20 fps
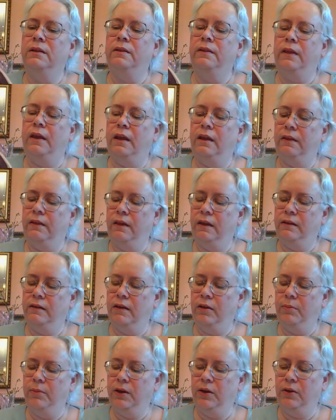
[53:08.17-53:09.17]
they
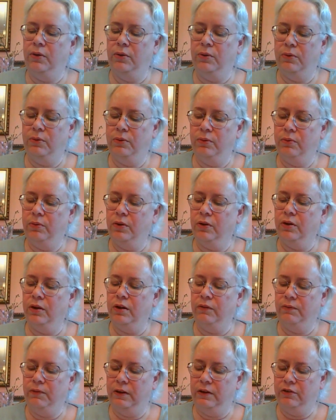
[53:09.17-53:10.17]
tell me who they're going to
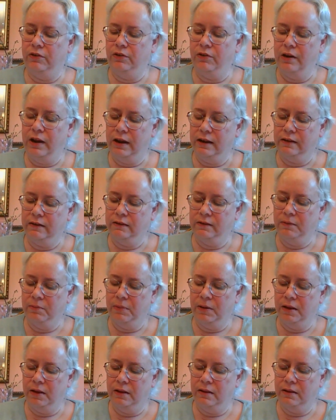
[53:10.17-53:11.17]
feature next
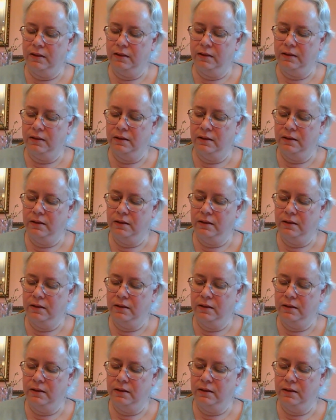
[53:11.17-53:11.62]
month